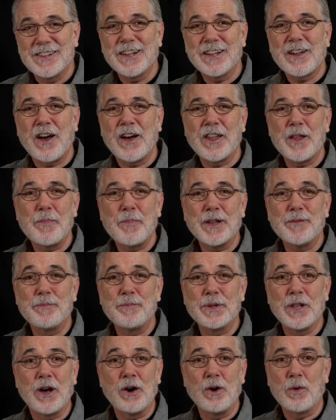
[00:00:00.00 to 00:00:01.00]
Click on the
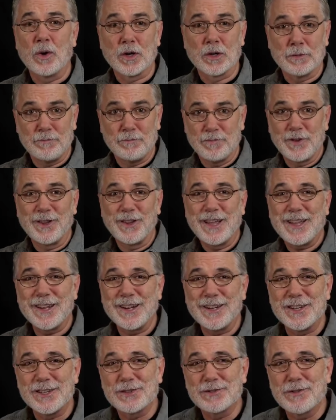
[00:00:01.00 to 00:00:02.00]
button below or the
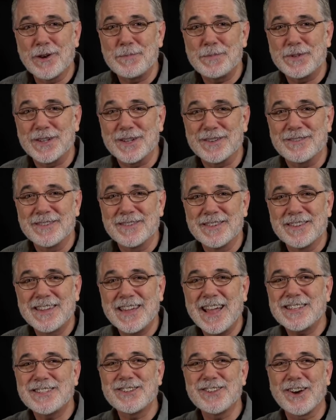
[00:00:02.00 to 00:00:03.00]
link in the description.
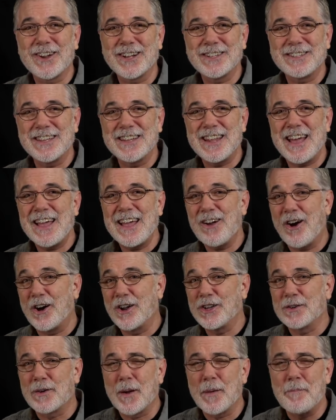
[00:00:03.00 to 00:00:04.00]
Get started today
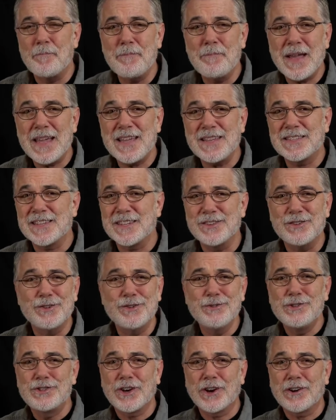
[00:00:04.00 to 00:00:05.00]
on your amazing
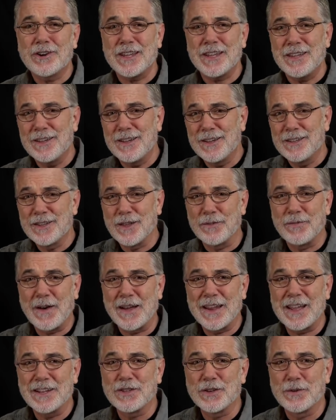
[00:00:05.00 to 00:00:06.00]
new journey to
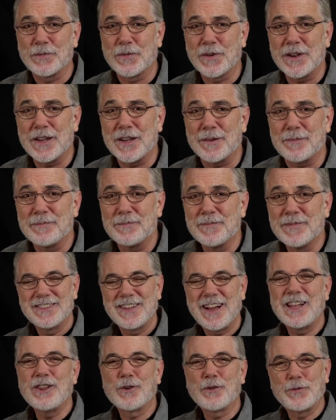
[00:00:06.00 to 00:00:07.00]
financial freedom.
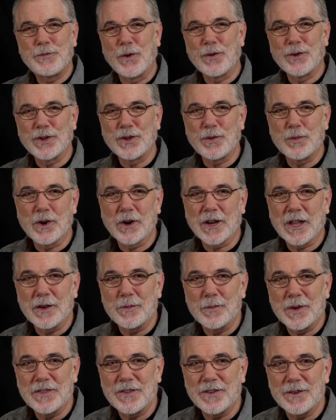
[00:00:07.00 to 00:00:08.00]
I look forward to
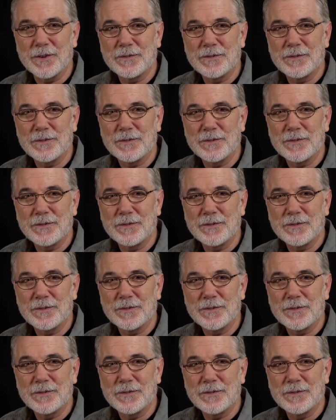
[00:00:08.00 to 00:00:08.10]
working with